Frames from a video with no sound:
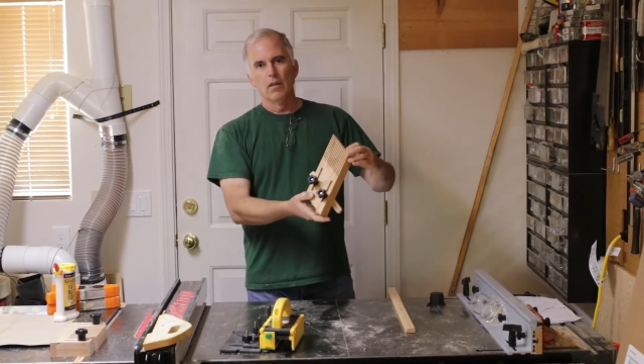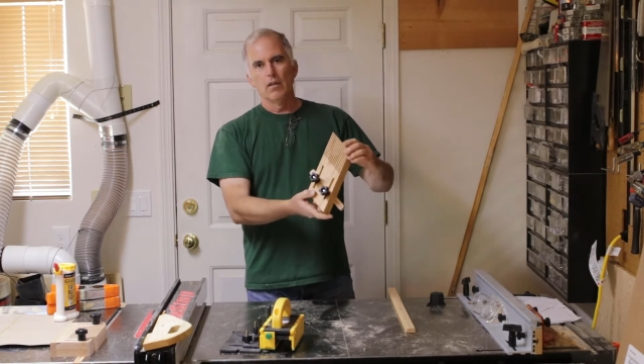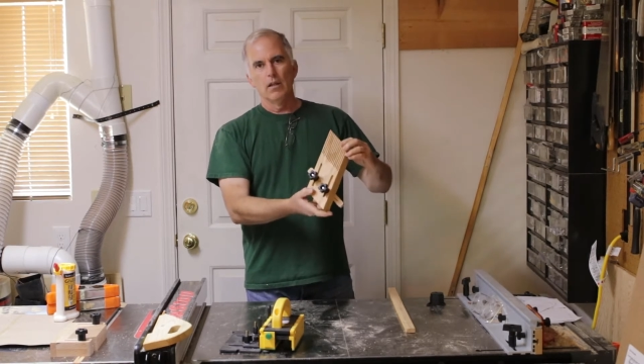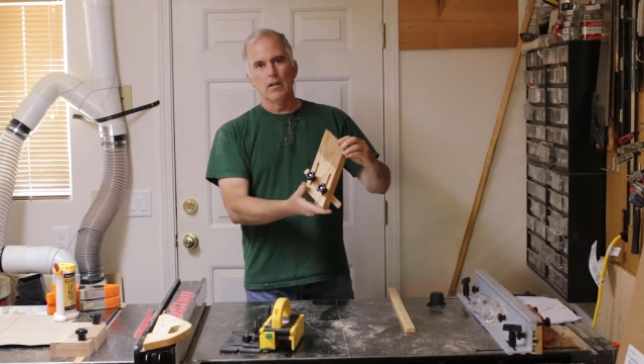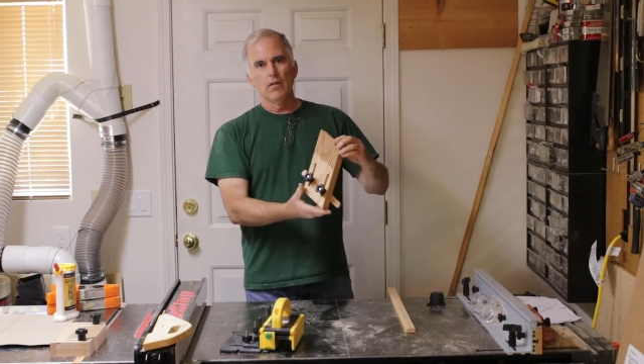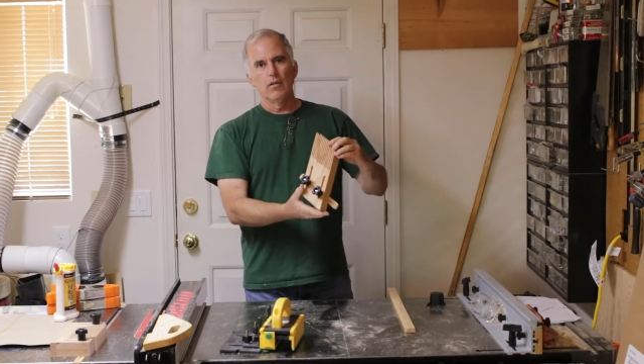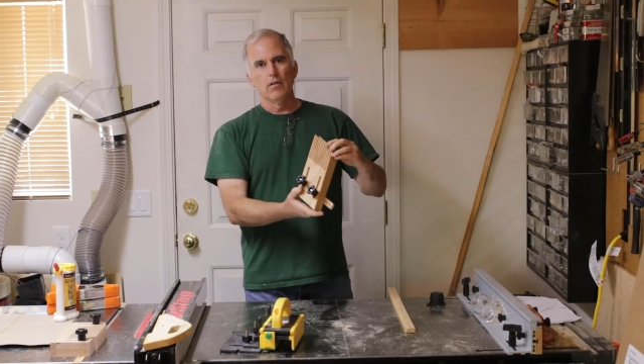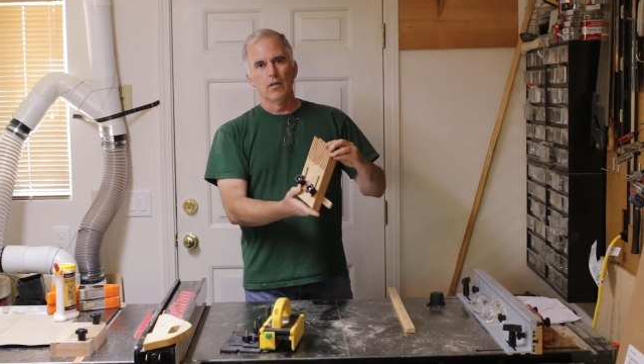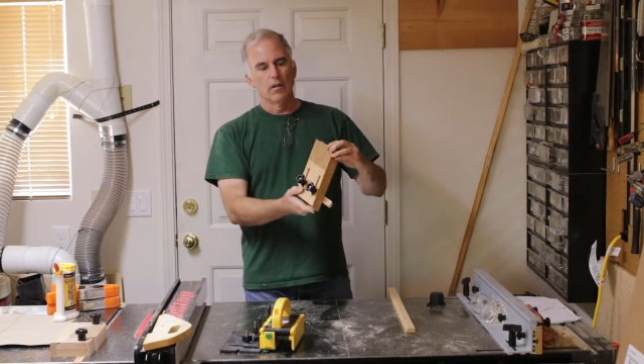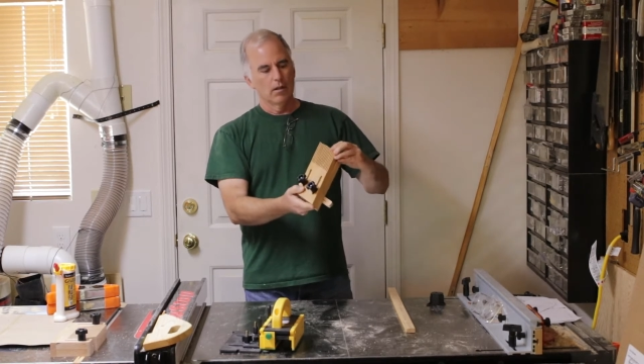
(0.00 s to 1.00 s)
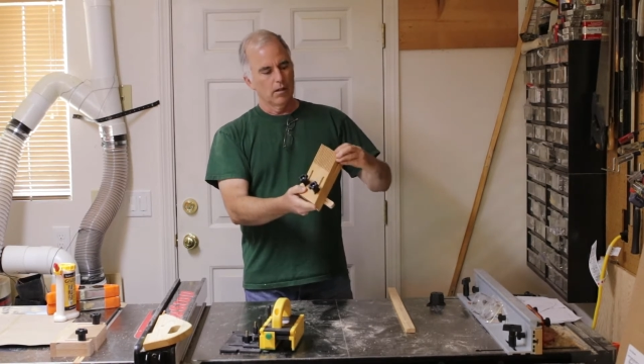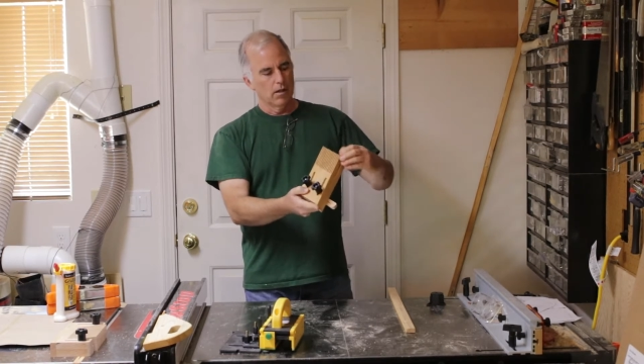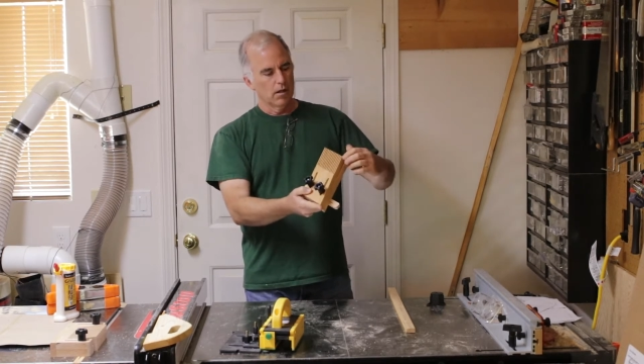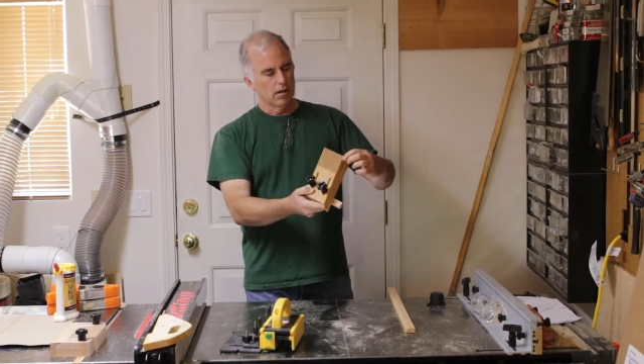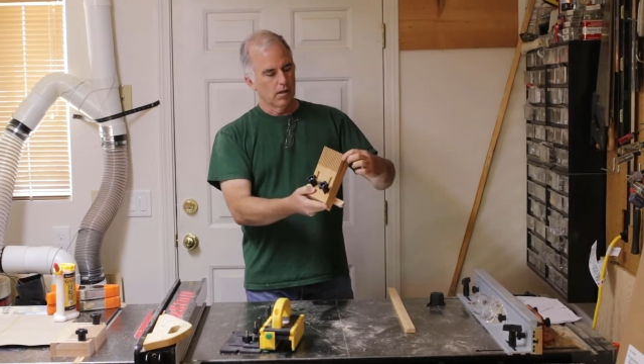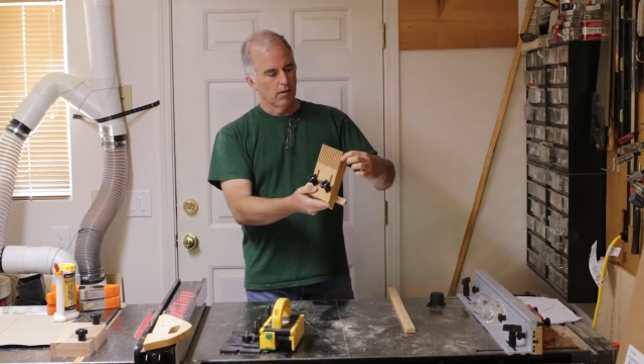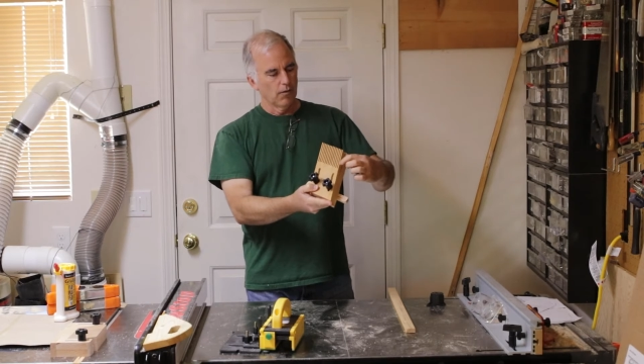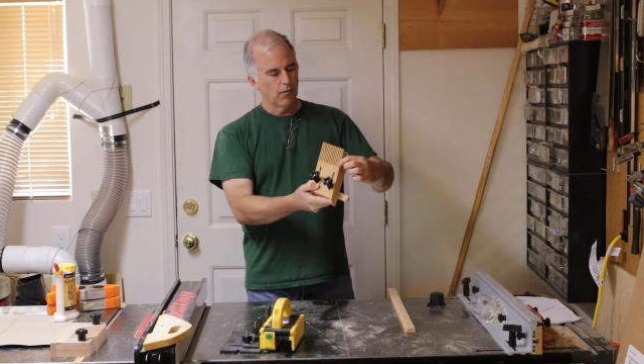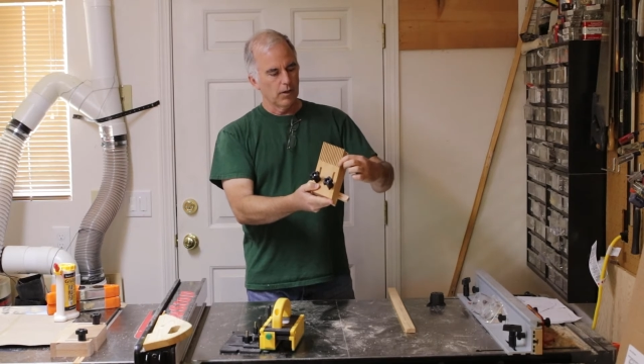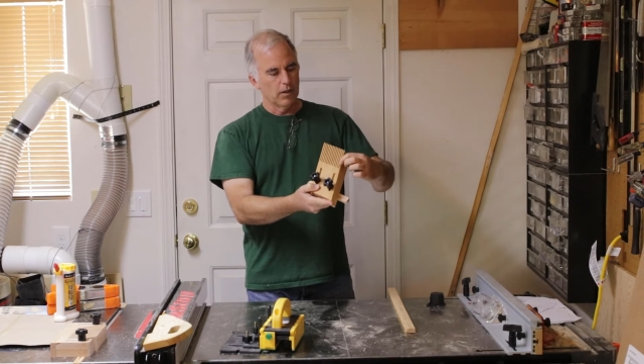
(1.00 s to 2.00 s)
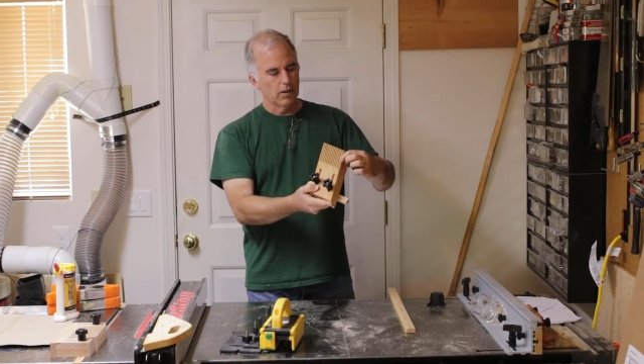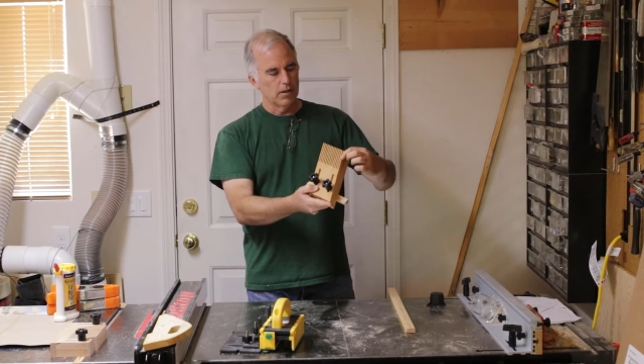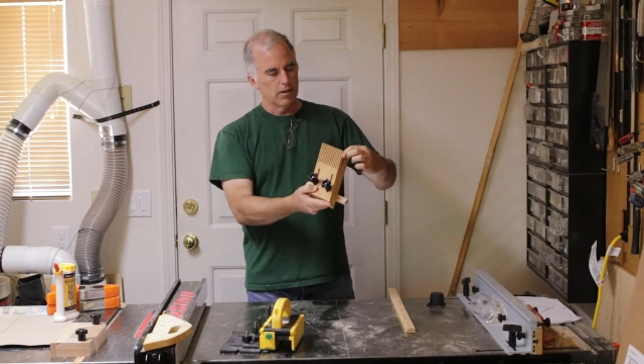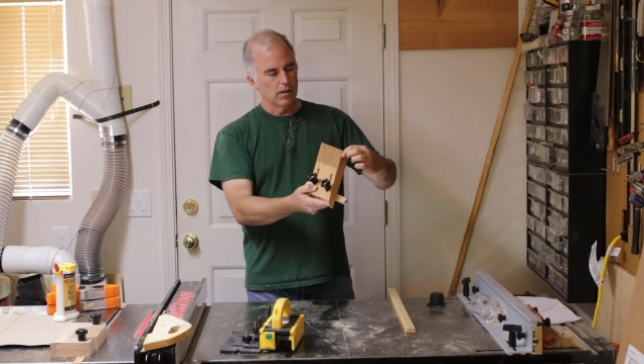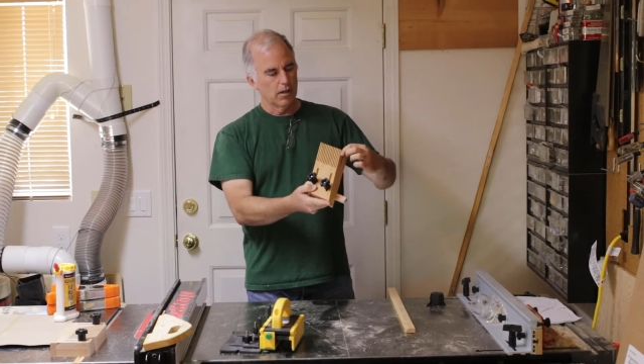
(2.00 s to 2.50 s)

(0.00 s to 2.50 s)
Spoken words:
These fingers